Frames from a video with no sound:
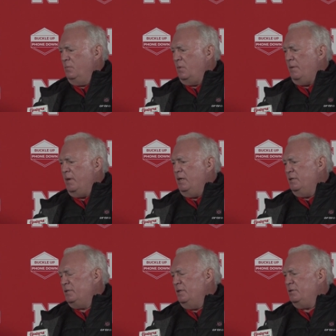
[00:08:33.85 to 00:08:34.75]
I made a
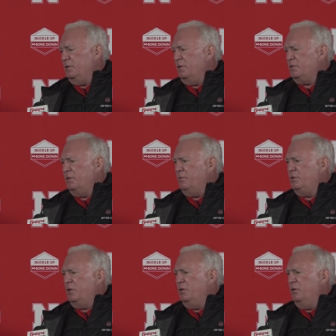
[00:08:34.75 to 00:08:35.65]
decision. I'll see
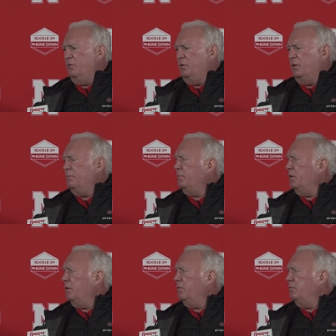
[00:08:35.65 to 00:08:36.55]
what you can do with it. You
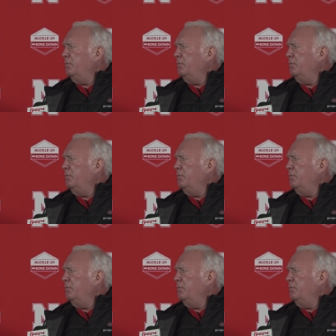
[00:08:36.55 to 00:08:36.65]
know.